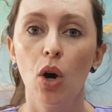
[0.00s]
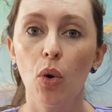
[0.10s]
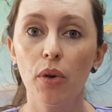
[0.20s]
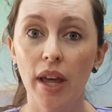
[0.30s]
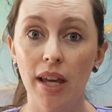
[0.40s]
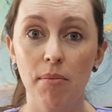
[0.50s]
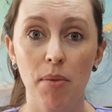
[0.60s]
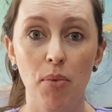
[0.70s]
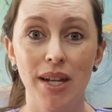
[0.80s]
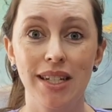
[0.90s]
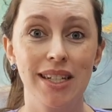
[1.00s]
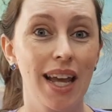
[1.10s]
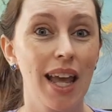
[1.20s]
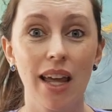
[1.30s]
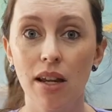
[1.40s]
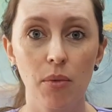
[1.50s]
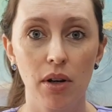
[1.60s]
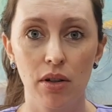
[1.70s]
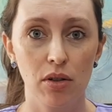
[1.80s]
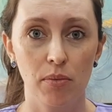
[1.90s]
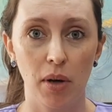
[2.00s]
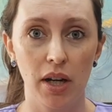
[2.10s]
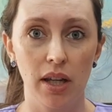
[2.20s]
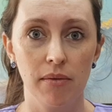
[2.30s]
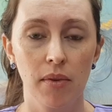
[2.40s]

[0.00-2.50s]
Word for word: or they can be present anywhere in your body.